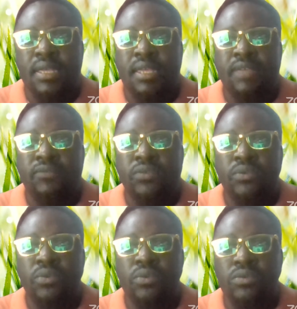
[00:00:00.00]
if you
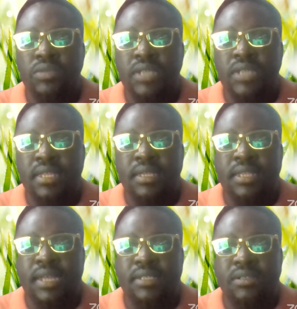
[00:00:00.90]
lose anything
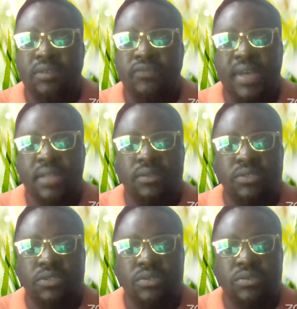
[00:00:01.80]
that is of value
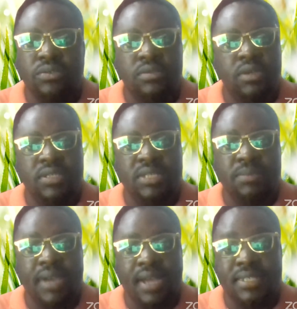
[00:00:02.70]
to you, your
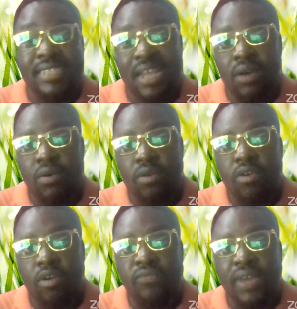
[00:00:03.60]
SIM card is
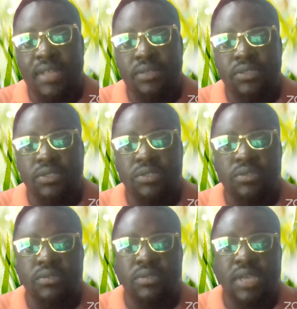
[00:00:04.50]
now of value to
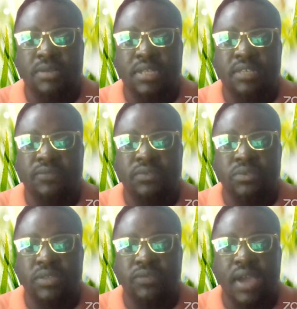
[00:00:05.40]
you. Especially
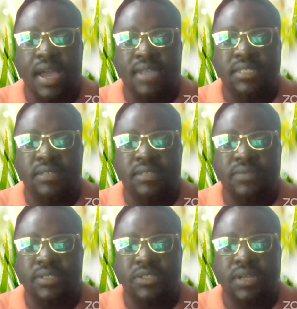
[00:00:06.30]
if you're active
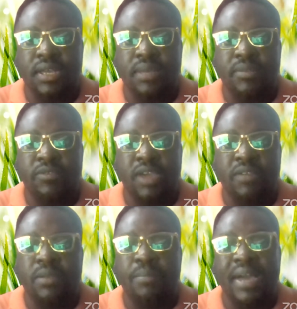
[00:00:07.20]
with, if you
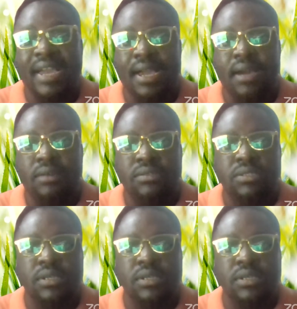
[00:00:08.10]
have a bank account,